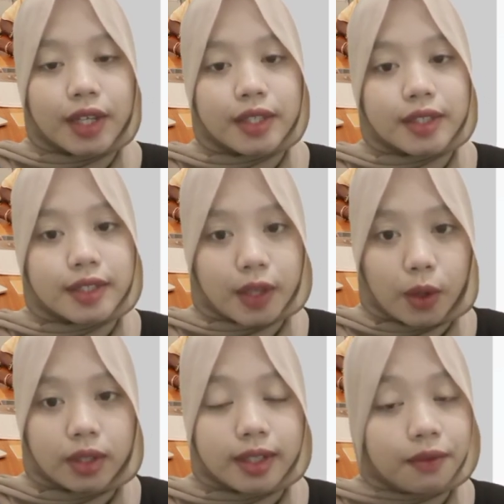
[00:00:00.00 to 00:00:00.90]
So
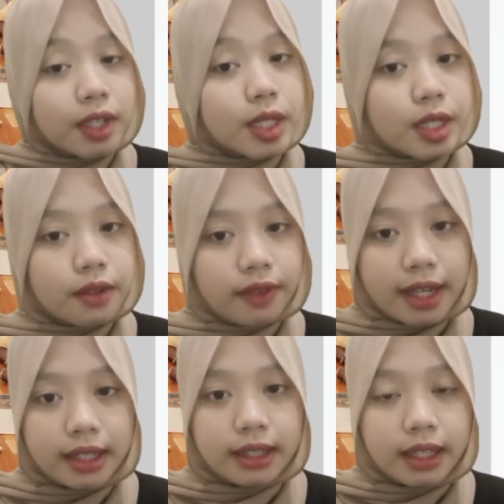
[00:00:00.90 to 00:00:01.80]
the definition of
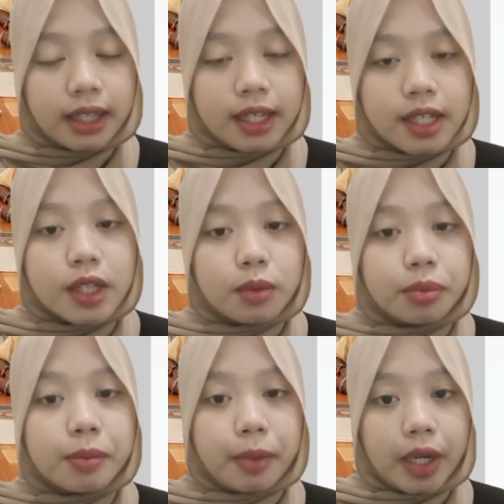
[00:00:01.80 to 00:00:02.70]
editing is to
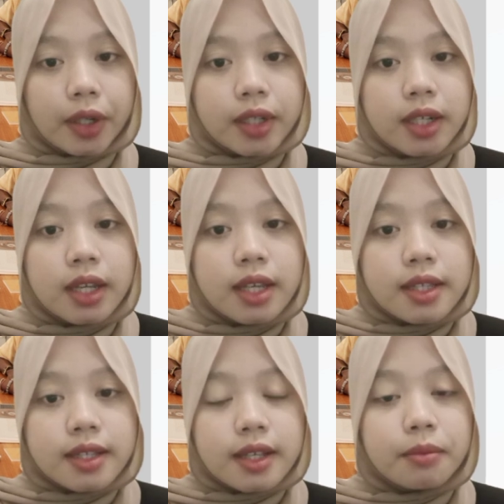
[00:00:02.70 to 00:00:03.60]
prepare
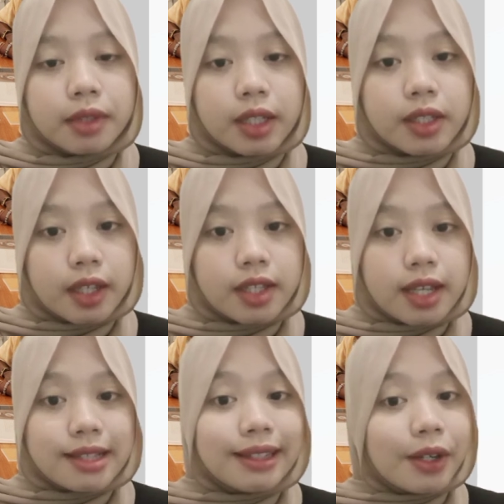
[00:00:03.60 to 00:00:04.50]
something such
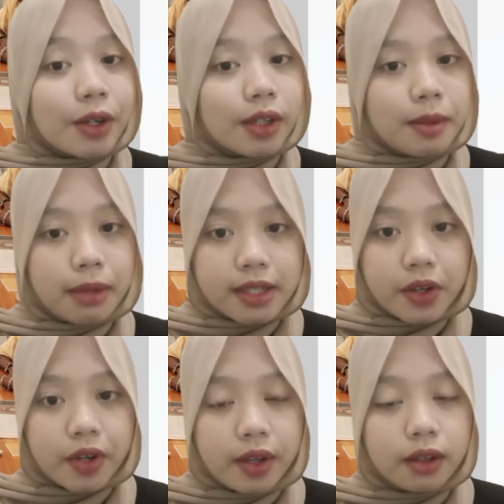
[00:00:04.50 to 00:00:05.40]
as literary
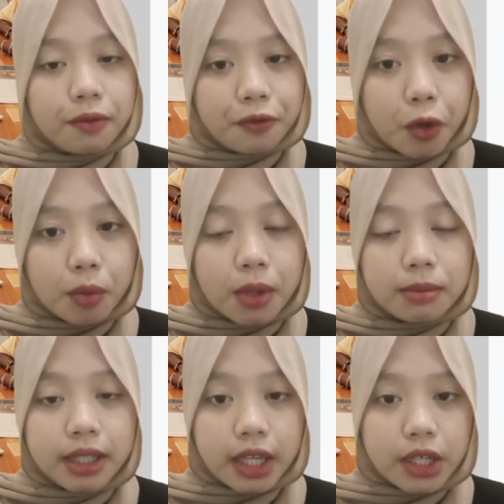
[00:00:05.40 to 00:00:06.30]
material for
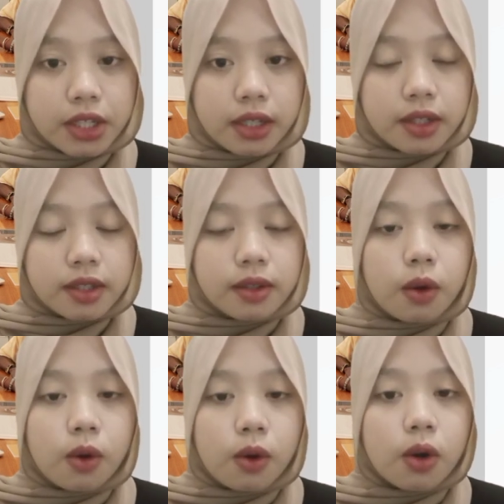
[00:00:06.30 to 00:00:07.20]
publications
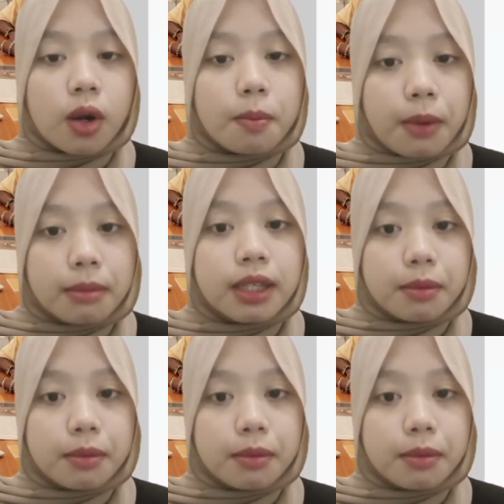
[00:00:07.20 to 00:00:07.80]
or public